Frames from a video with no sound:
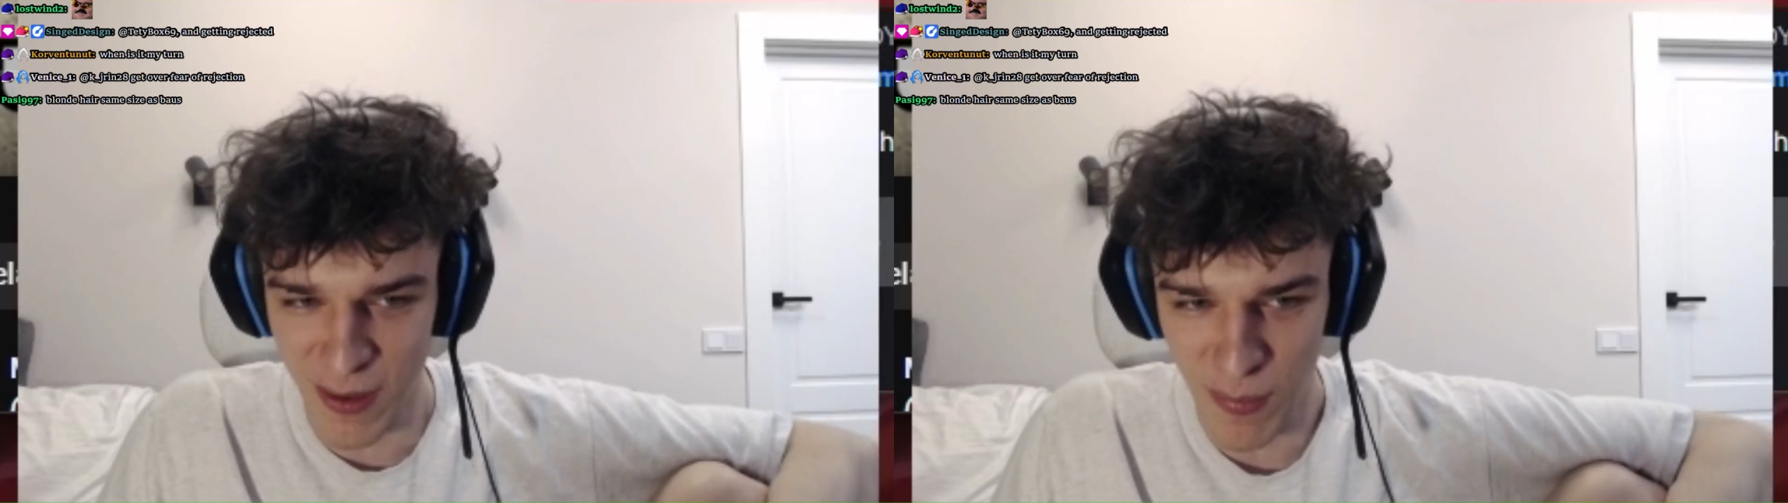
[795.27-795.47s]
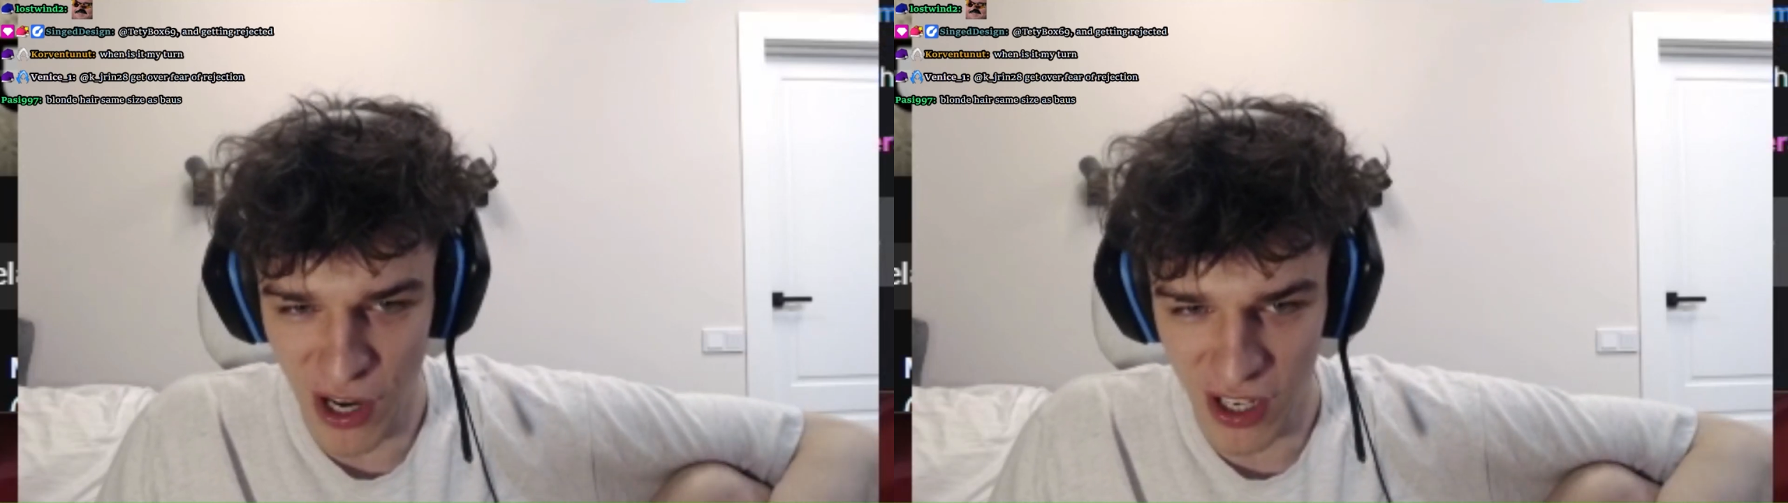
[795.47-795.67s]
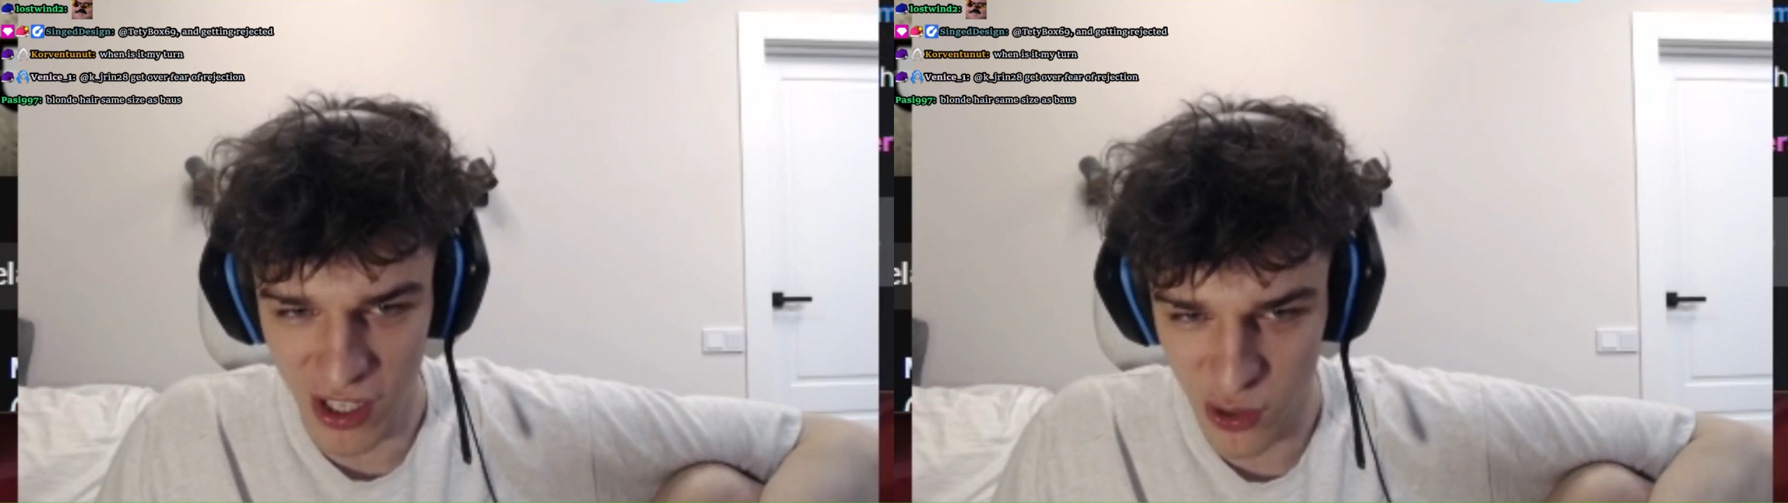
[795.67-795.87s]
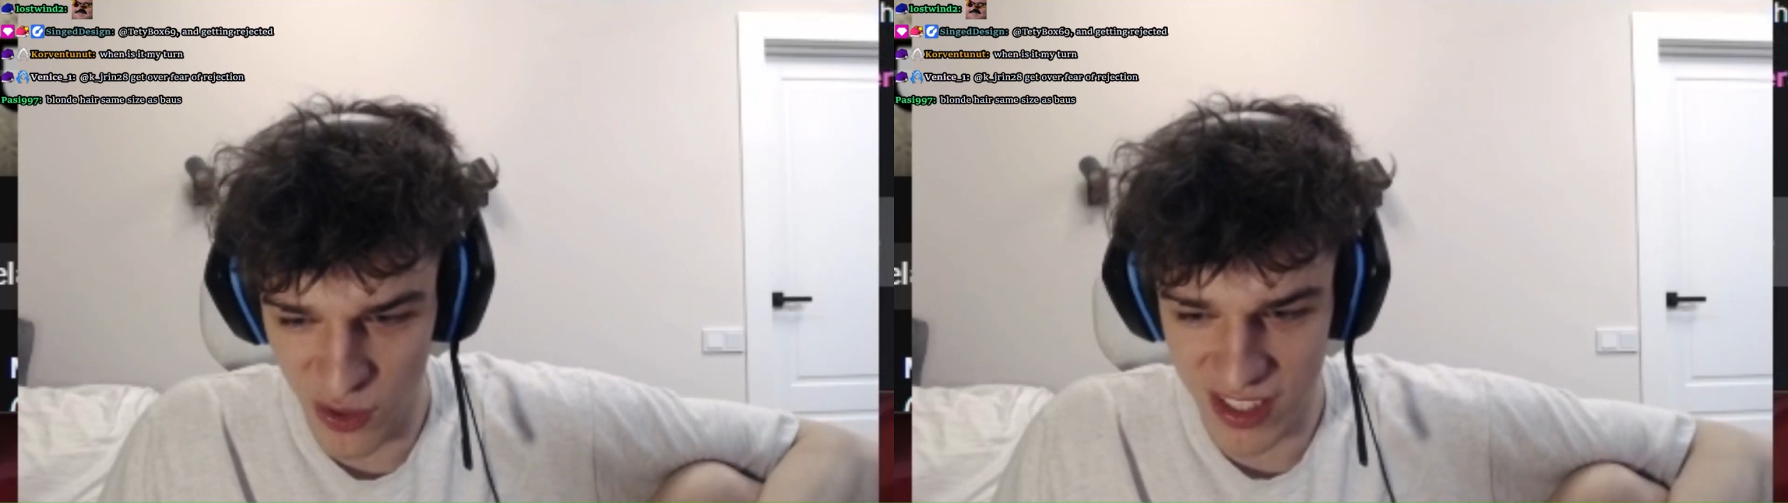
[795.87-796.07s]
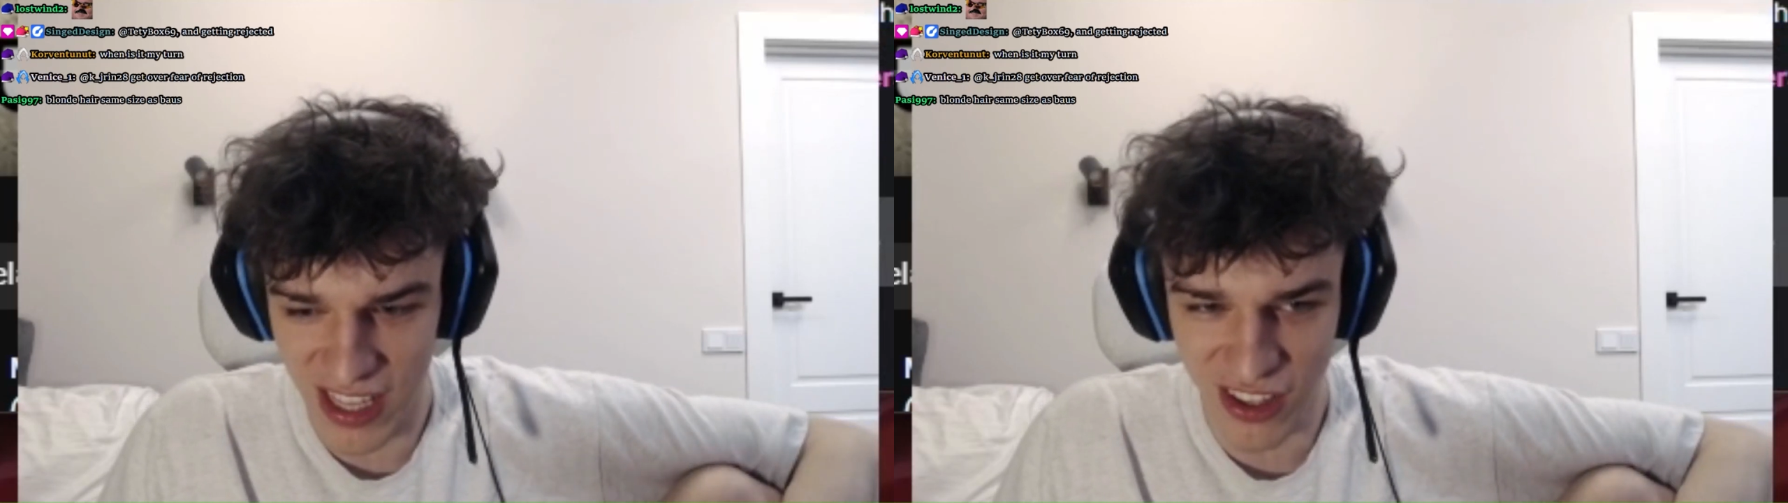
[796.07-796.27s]
bar
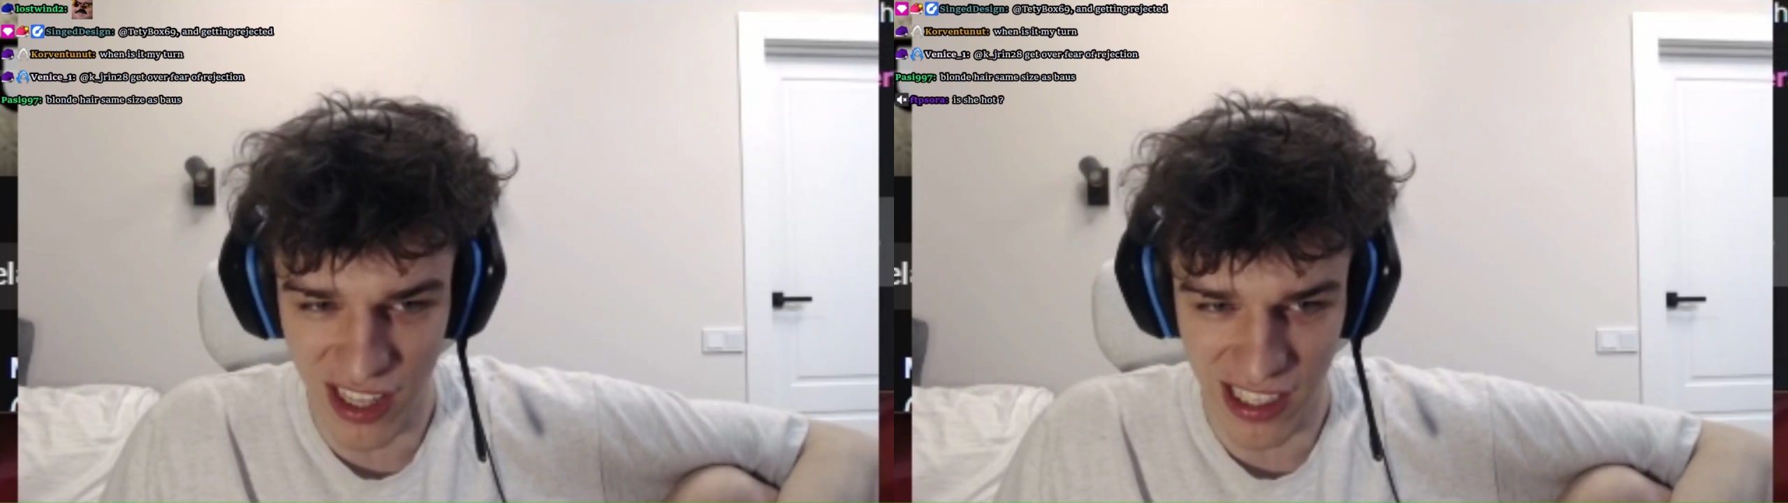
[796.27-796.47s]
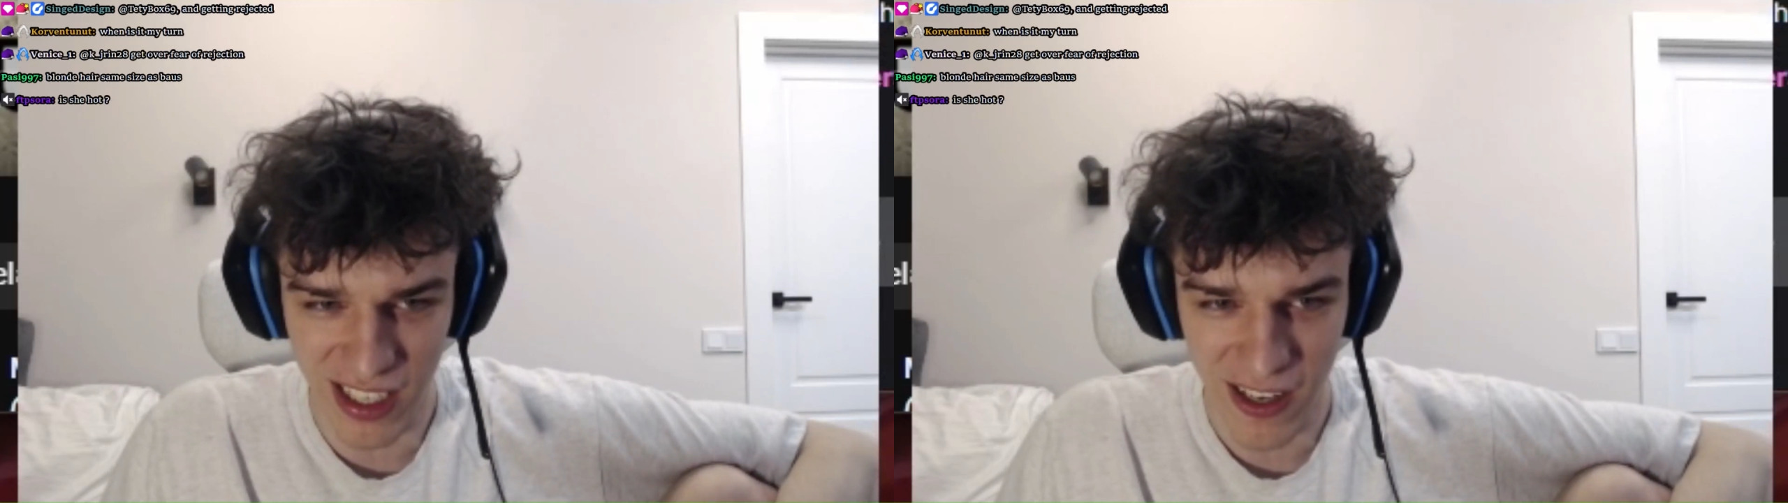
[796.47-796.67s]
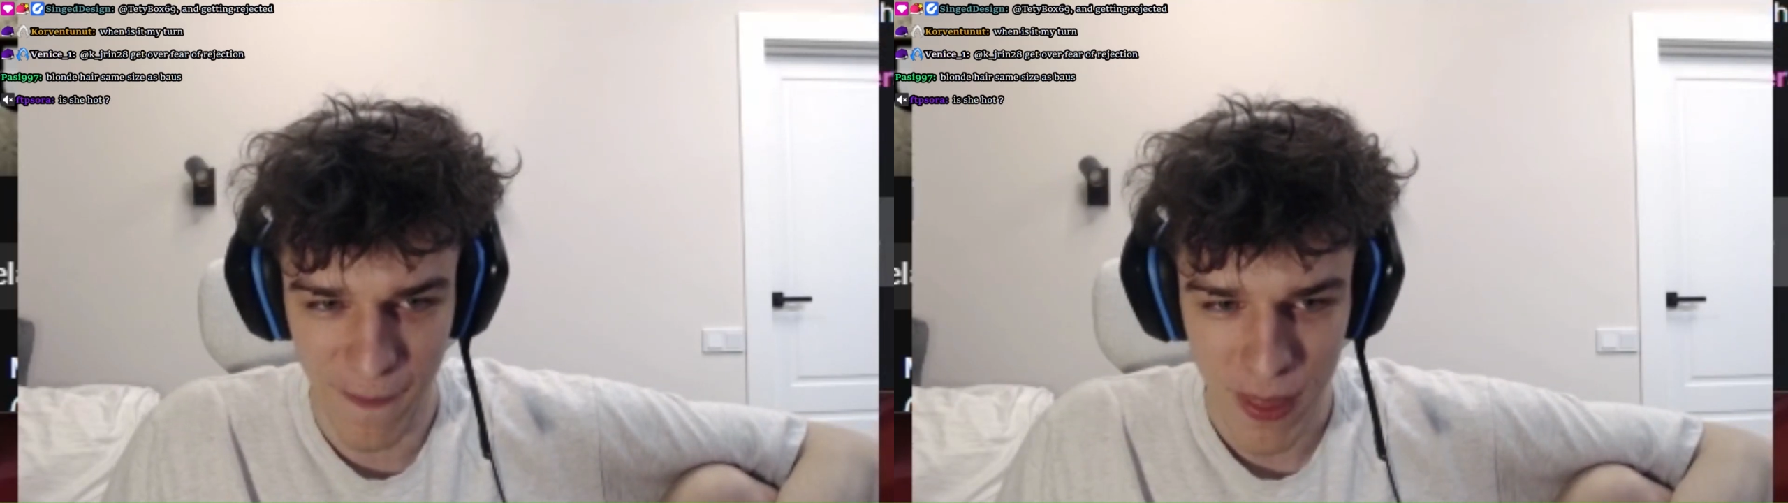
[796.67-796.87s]
coincidentally,